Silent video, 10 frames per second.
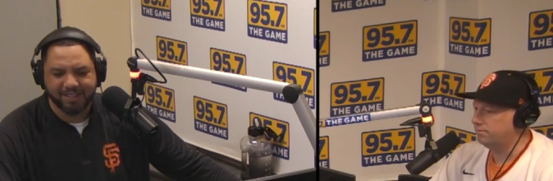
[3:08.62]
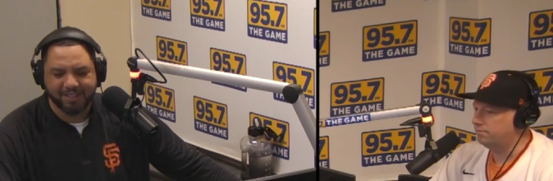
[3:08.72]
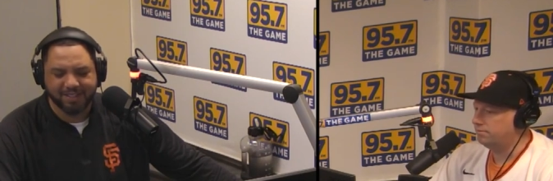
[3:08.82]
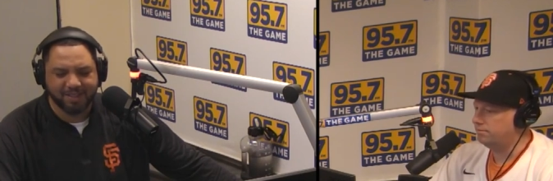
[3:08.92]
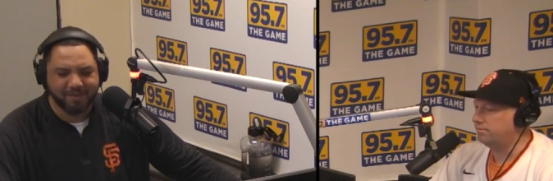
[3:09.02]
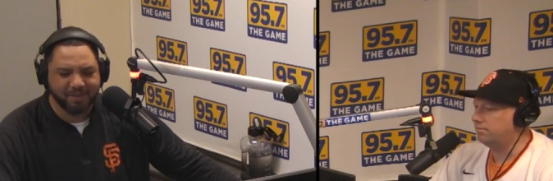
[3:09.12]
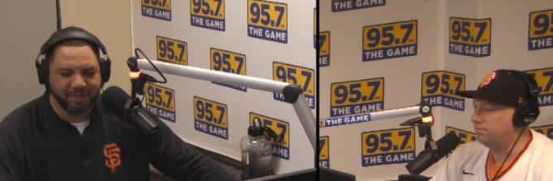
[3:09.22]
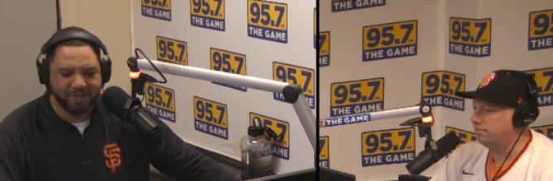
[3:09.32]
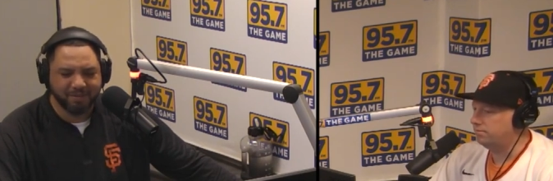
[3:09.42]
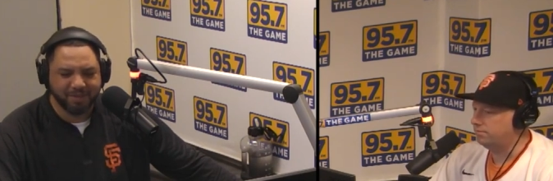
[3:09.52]
Speaker 1: Oh
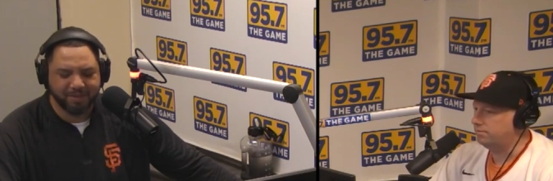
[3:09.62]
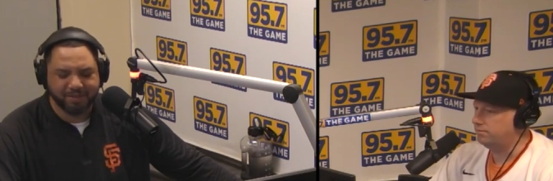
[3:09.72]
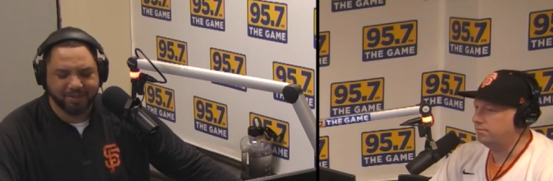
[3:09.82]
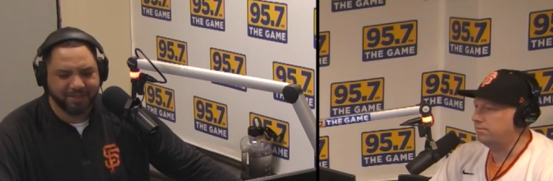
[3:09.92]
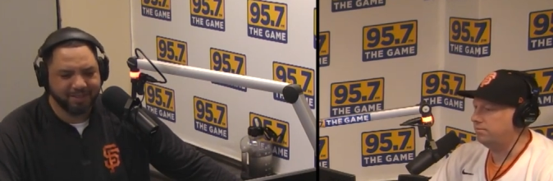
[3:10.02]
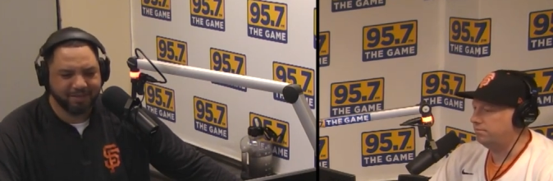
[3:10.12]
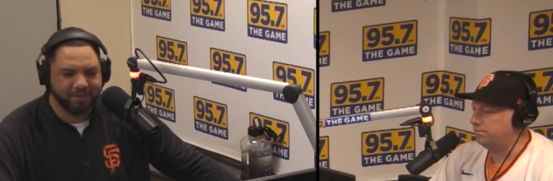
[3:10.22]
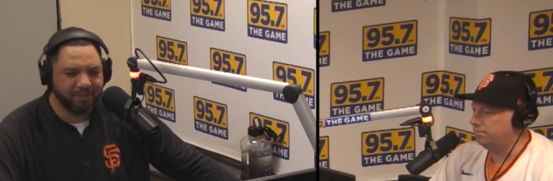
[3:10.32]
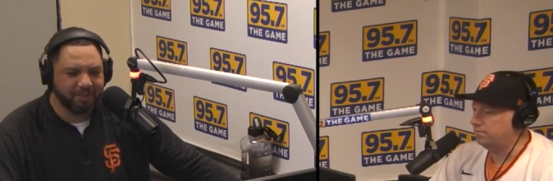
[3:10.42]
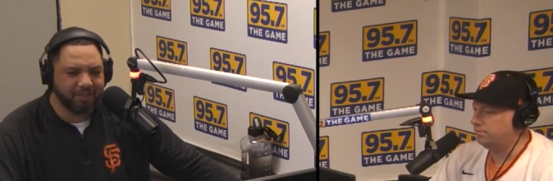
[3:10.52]
boy, I'm,
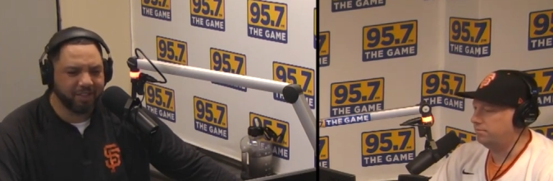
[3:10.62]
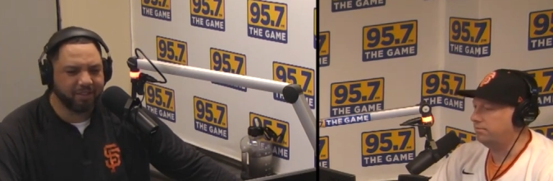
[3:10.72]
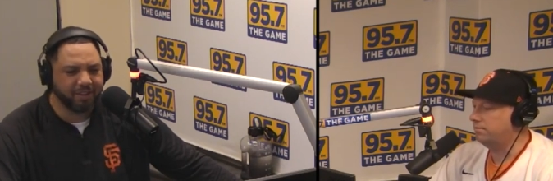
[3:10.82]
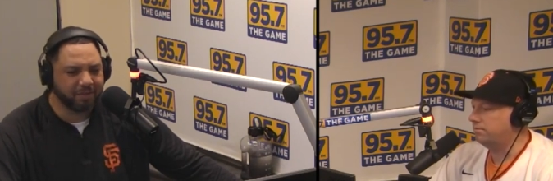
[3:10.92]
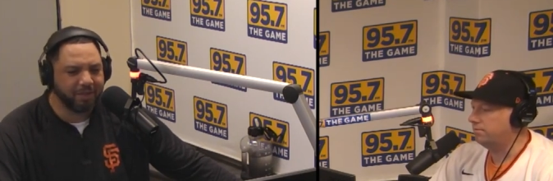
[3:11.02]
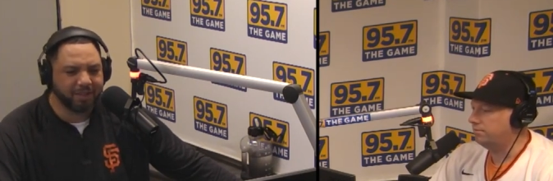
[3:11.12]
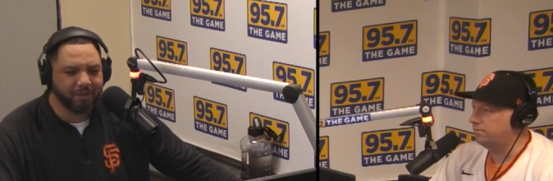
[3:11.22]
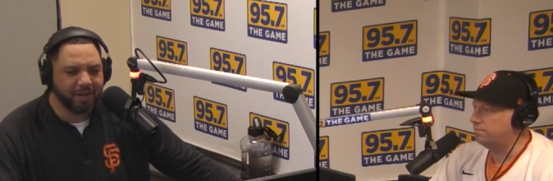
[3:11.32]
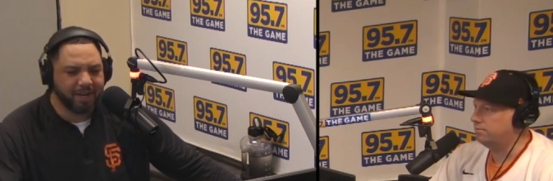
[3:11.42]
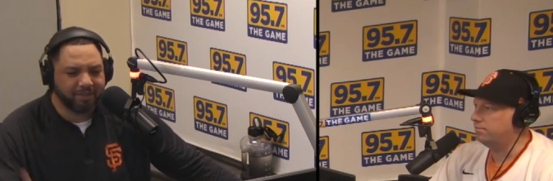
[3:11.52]
we should have talked about
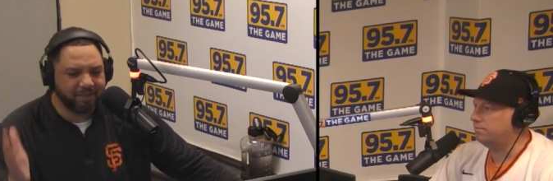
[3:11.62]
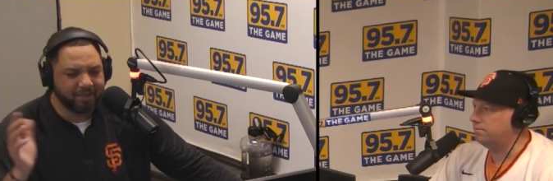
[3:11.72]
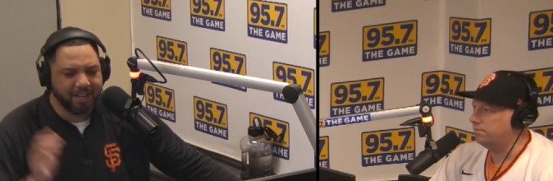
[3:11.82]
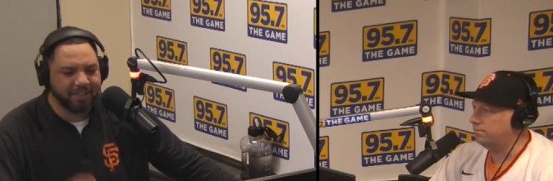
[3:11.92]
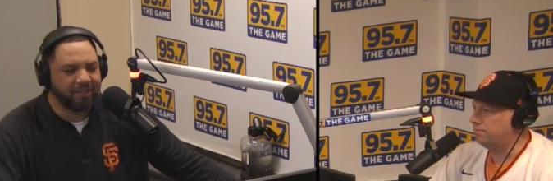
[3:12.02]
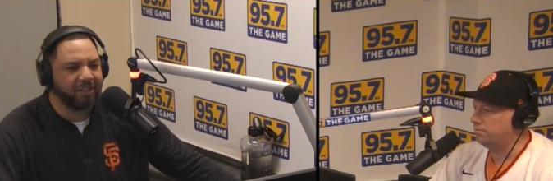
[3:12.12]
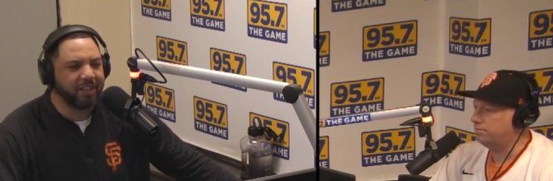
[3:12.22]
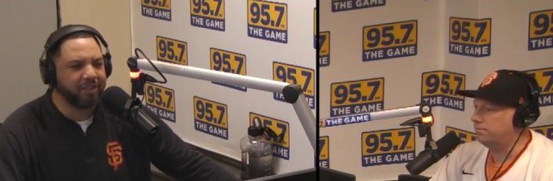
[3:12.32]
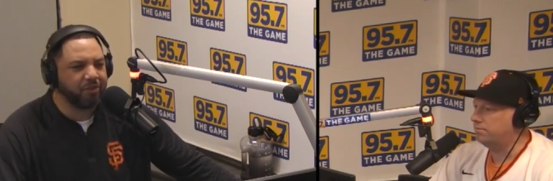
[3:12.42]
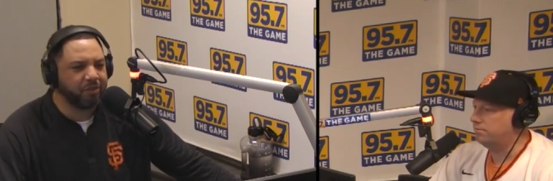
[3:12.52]
the wives because now you
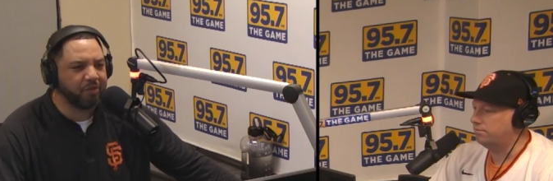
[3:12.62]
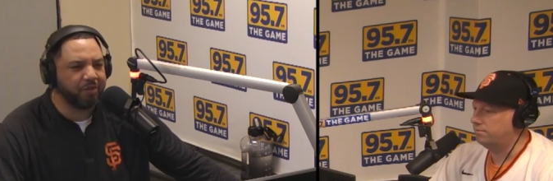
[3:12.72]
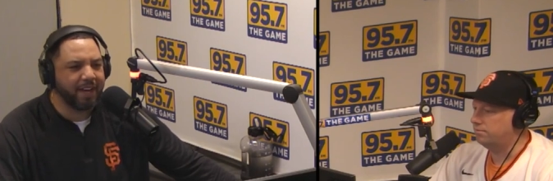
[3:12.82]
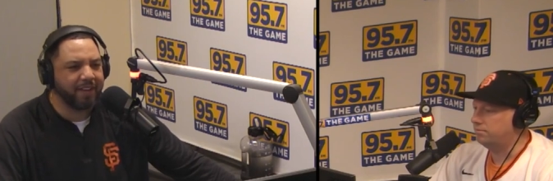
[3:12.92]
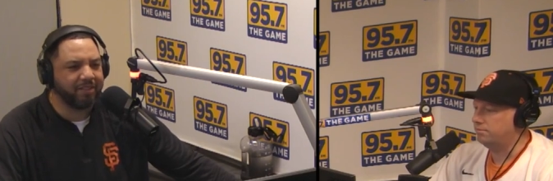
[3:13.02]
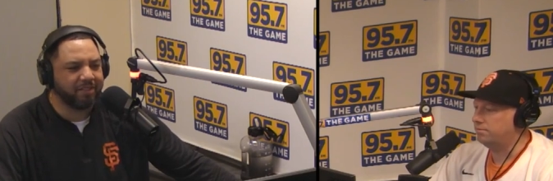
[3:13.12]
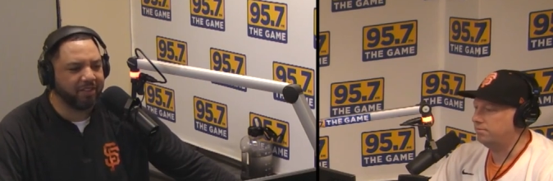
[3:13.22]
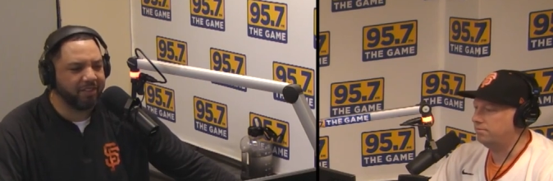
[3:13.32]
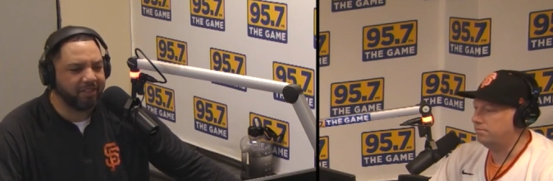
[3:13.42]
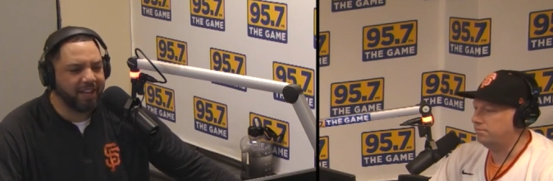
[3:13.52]
see the YouTube chat. It's
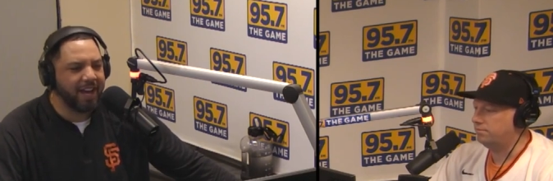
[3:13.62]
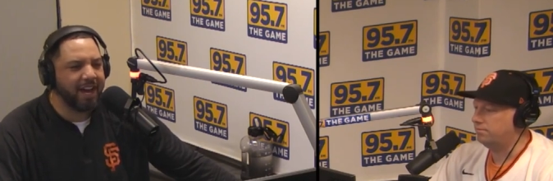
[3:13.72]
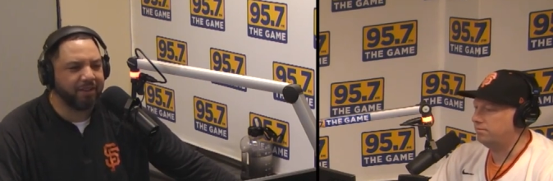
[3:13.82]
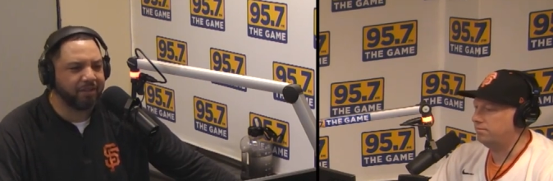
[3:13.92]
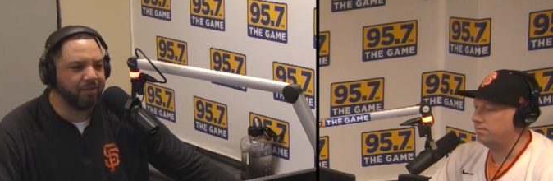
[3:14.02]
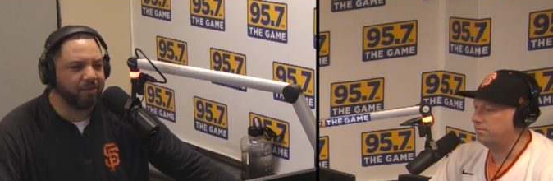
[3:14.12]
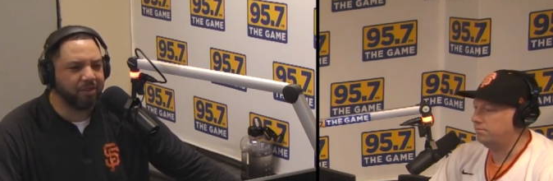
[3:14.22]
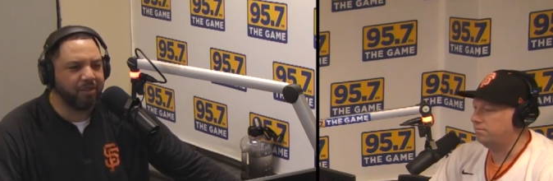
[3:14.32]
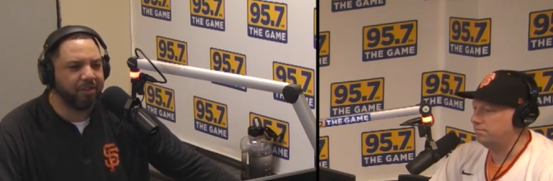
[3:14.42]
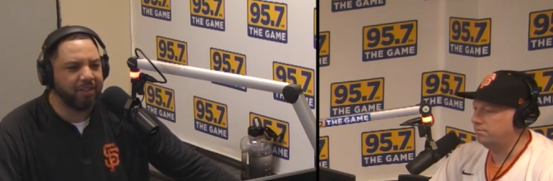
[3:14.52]
just out of
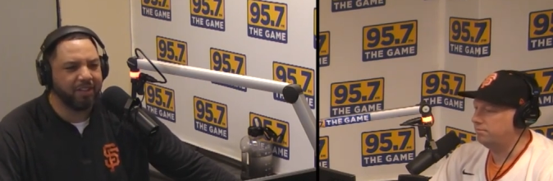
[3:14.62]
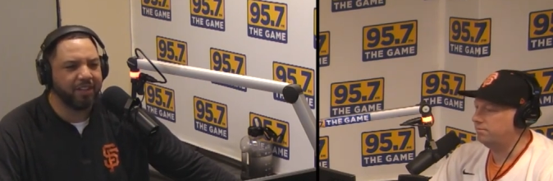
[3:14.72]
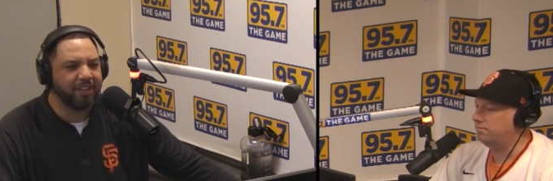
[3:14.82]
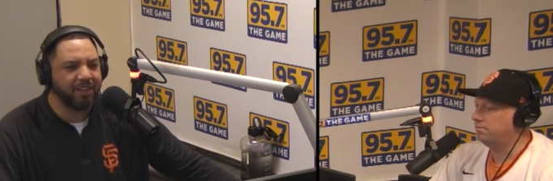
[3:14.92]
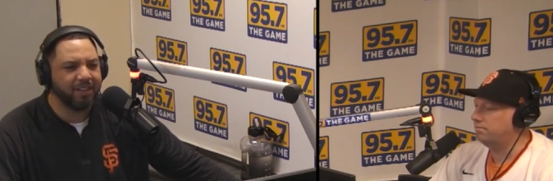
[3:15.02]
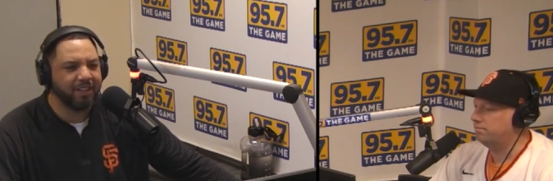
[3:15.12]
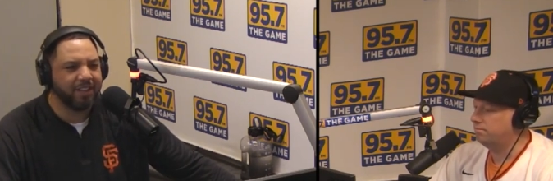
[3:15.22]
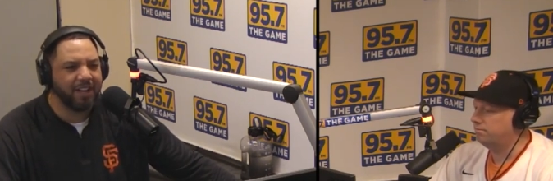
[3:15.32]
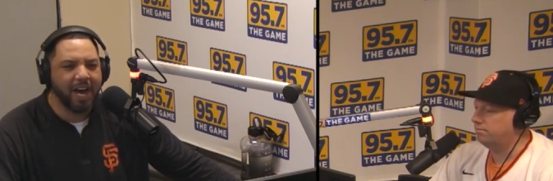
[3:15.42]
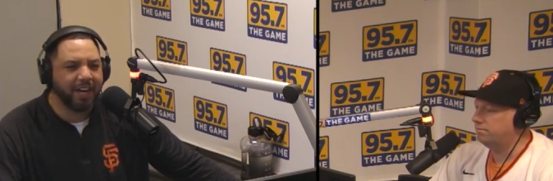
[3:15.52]
control,
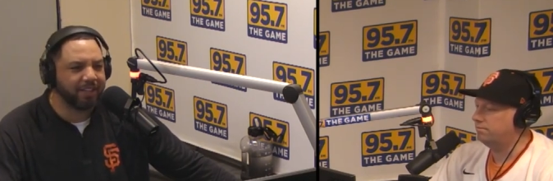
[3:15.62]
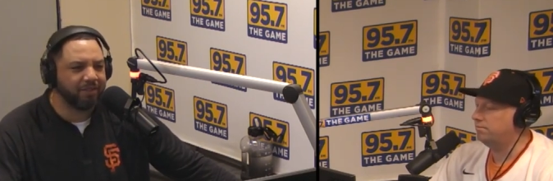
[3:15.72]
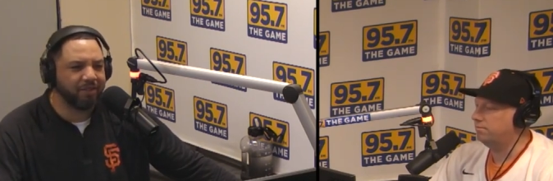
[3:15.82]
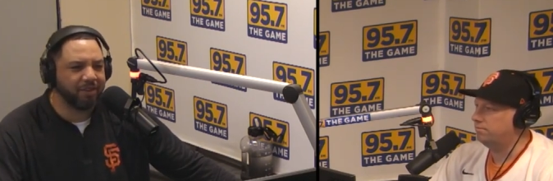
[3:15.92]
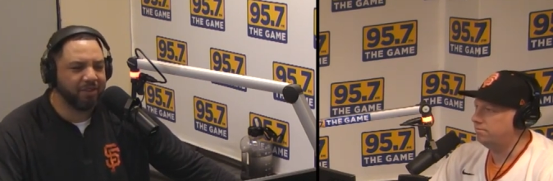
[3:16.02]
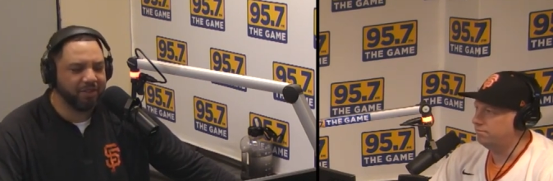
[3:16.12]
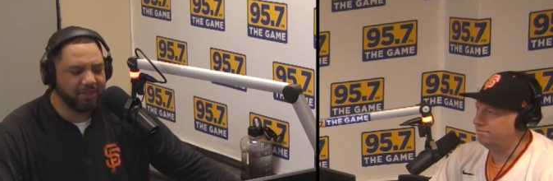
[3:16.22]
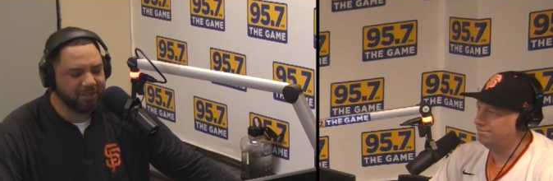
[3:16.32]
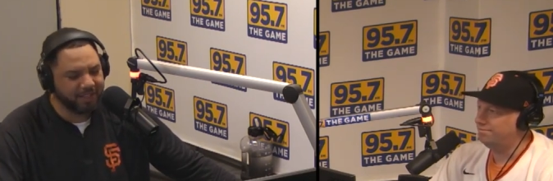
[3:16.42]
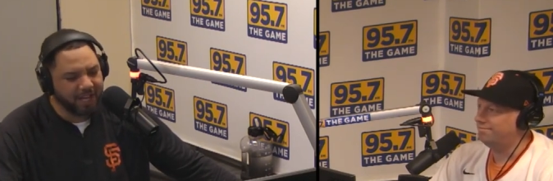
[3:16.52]
out of control.
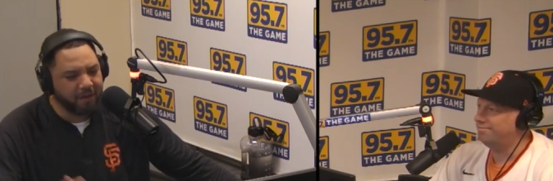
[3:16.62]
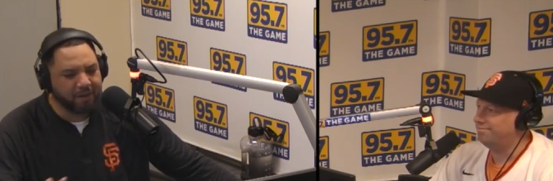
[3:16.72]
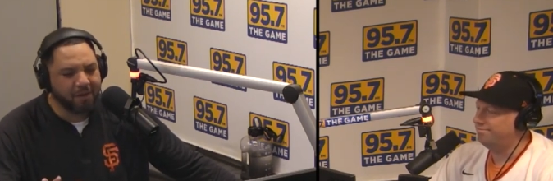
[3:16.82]
Lay off our